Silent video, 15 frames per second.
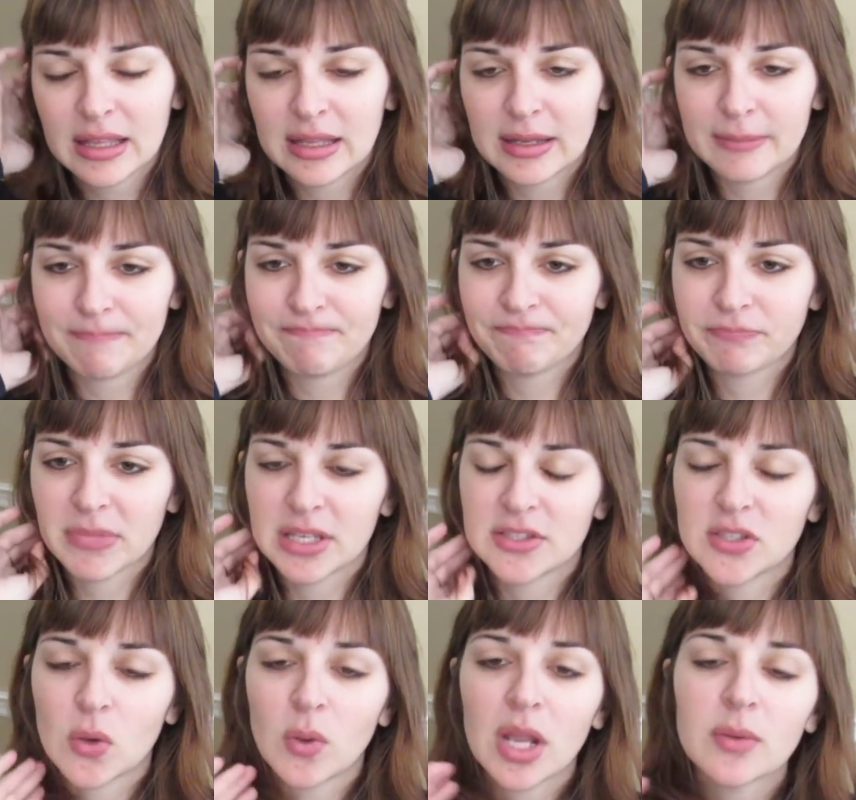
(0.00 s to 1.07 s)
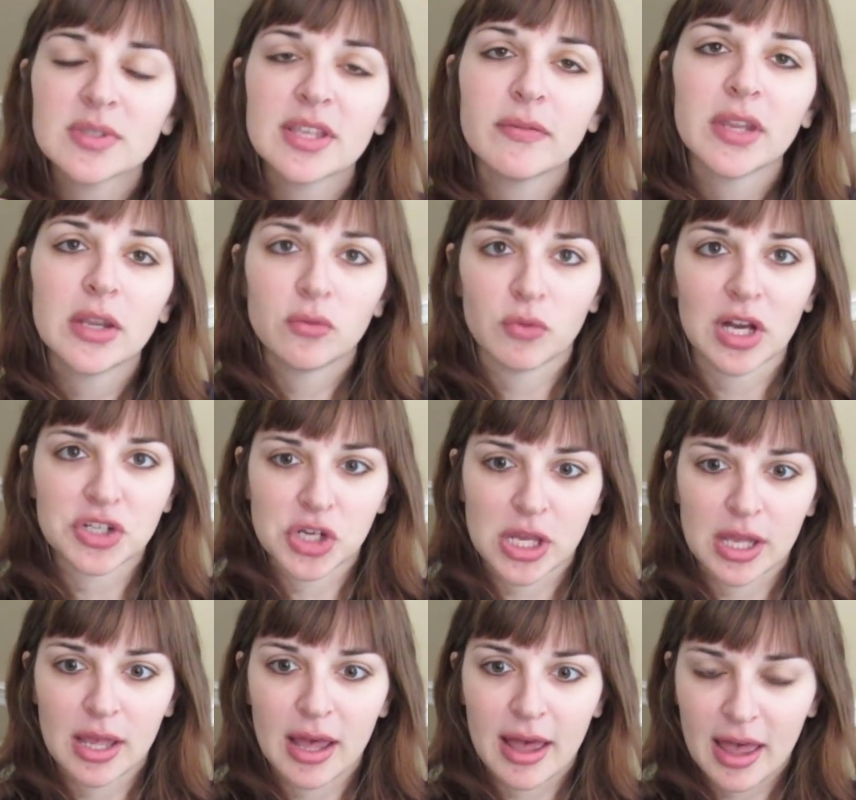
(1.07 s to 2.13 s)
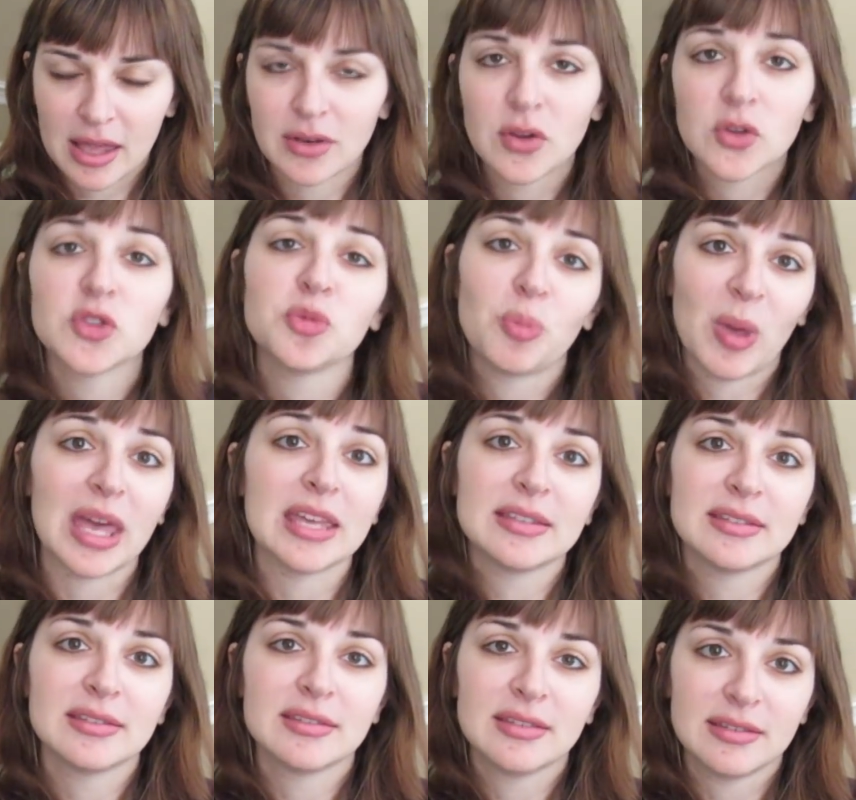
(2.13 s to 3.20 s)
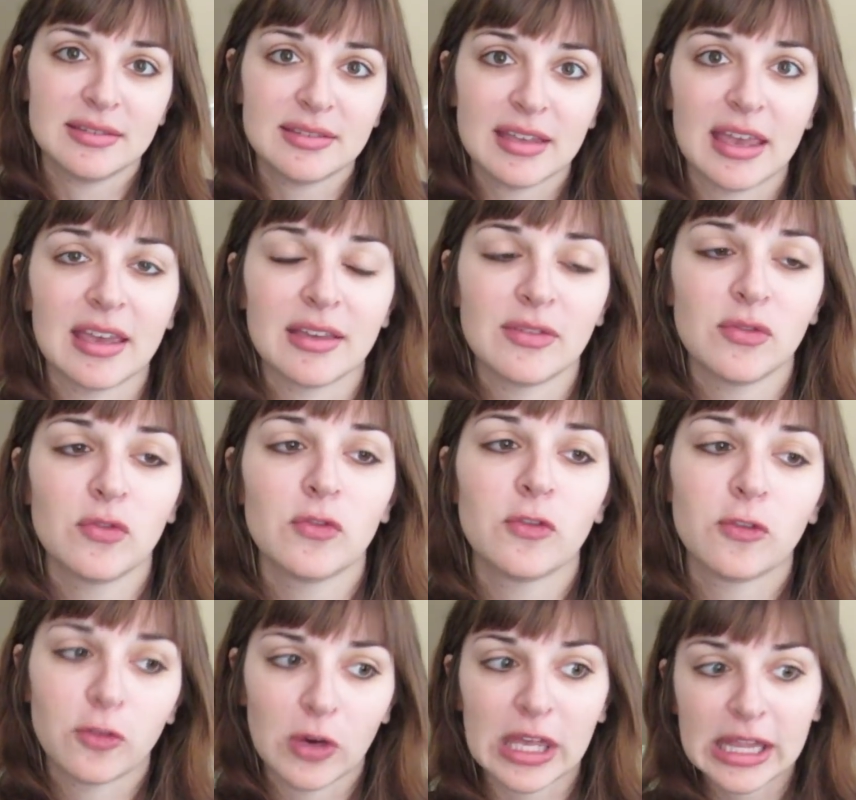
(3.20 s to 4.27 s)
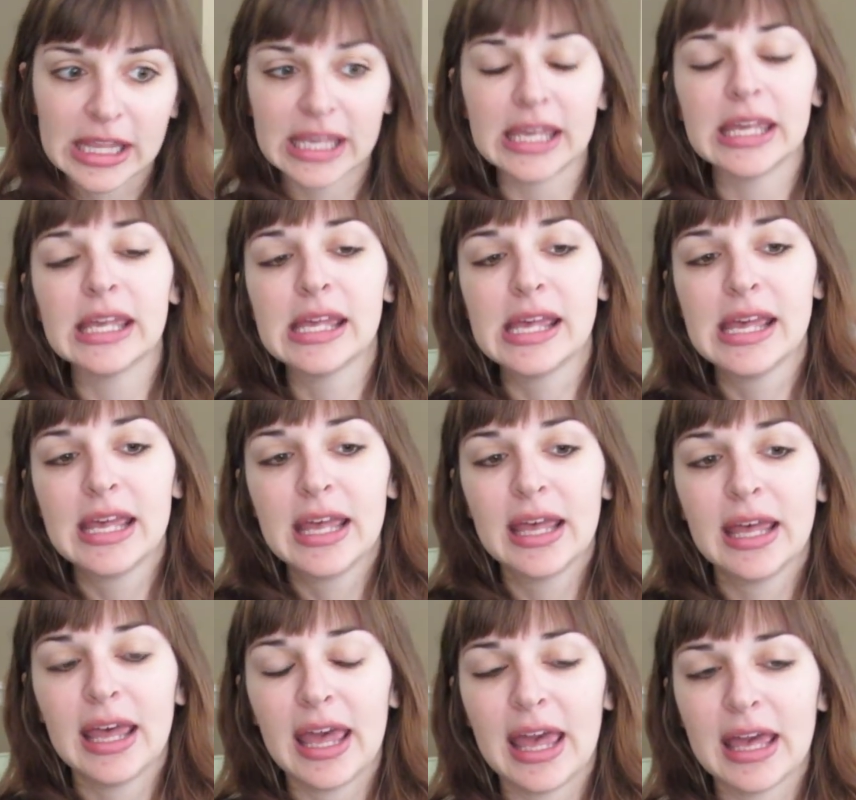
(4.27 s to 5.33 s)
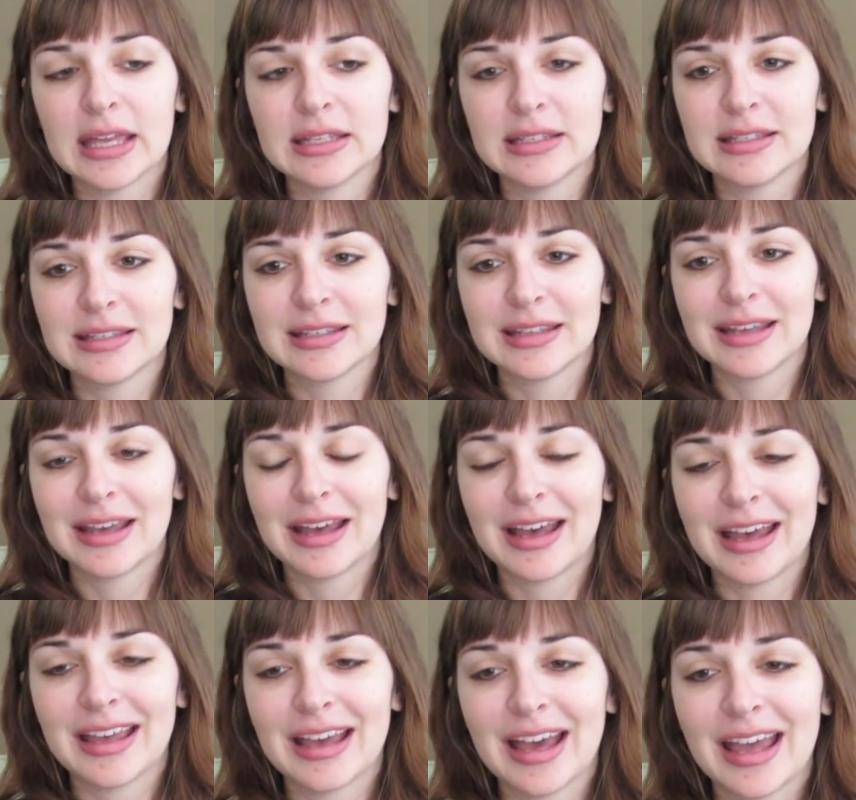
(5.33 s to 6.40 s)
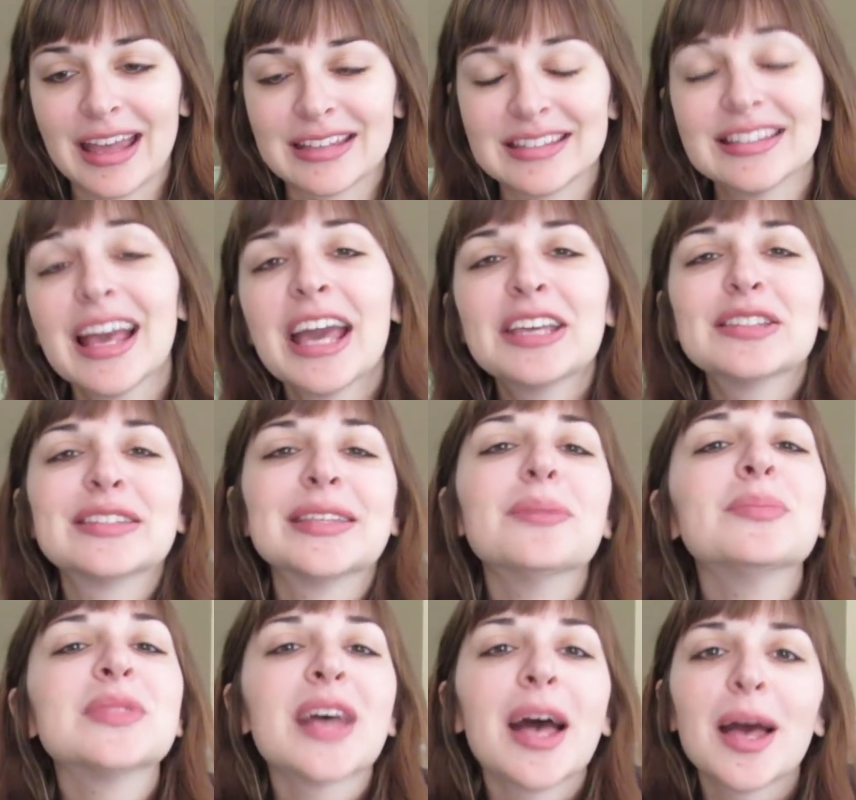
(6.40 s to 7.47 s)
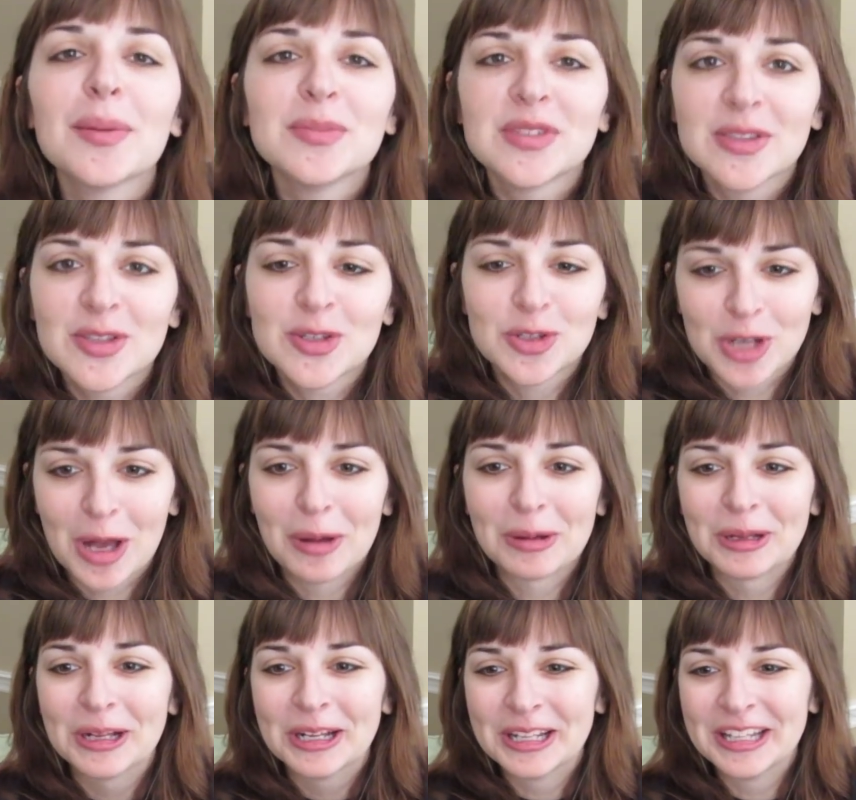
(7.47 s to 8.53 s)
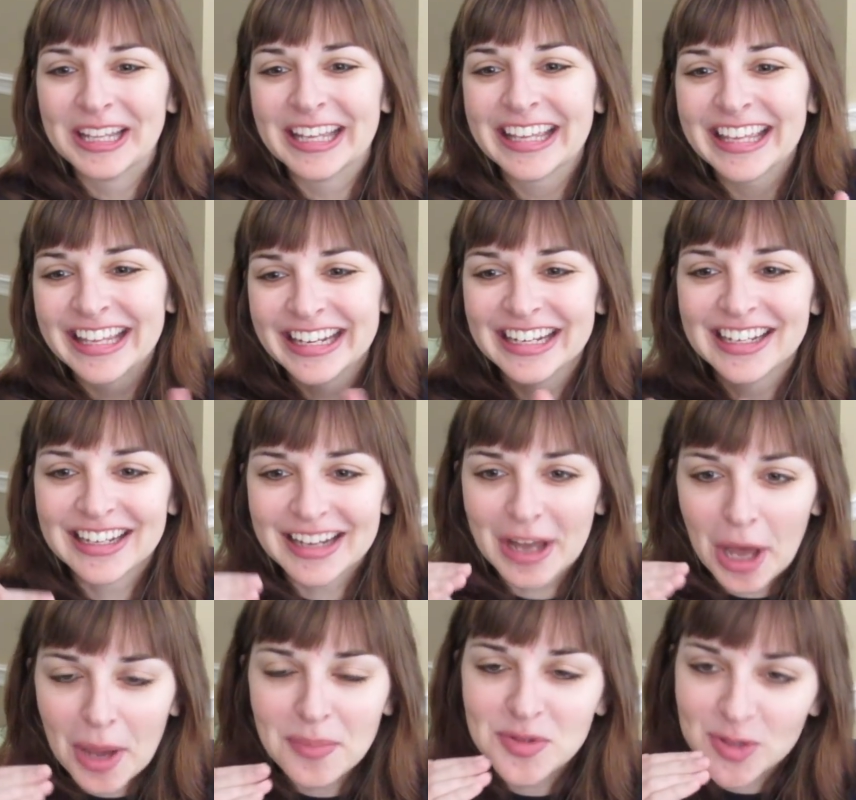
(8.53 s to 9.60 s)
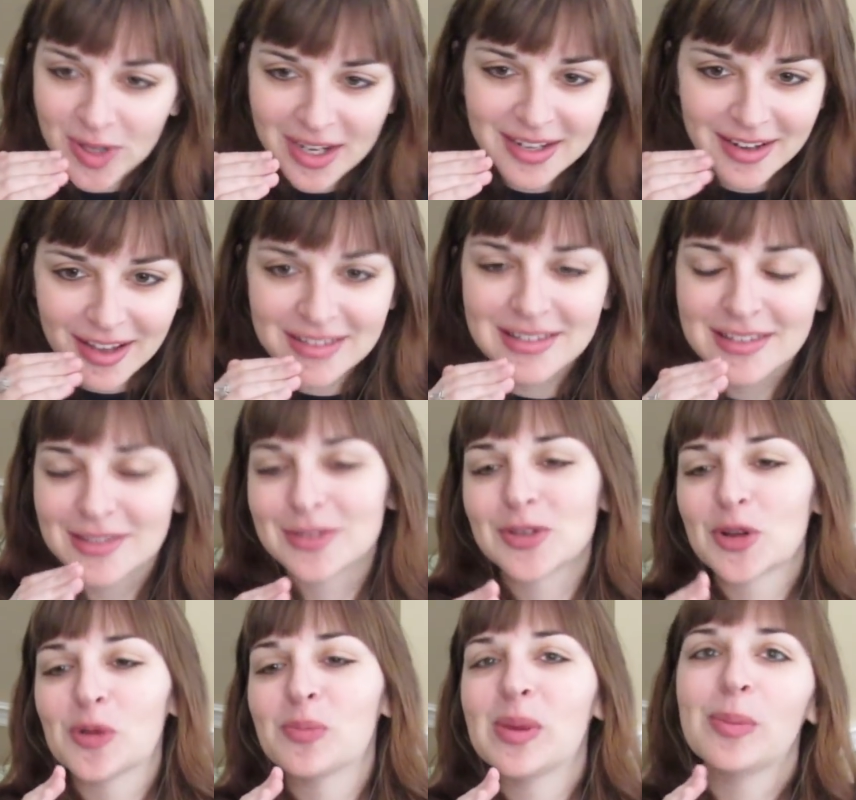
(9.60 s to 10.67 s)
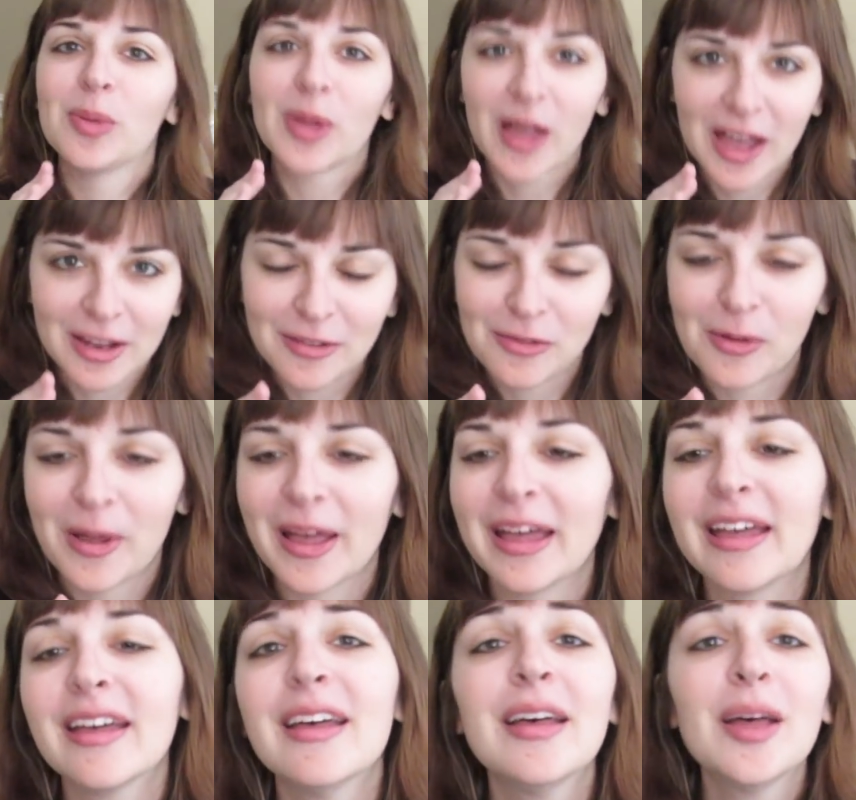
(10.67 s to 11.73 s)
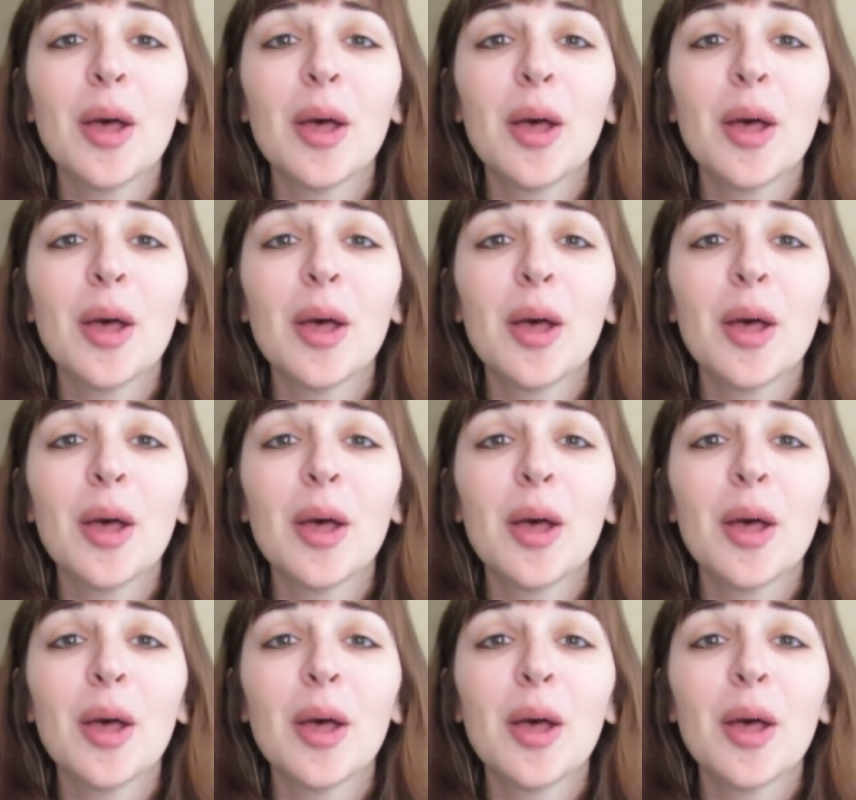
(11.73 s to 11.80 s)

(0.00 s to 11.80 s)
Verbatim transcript: Um, so when I was living in Russia, I had no space to sing freely, and I, I sang sometimes in the shower, like in an I'm trying not to disturb people kind of way.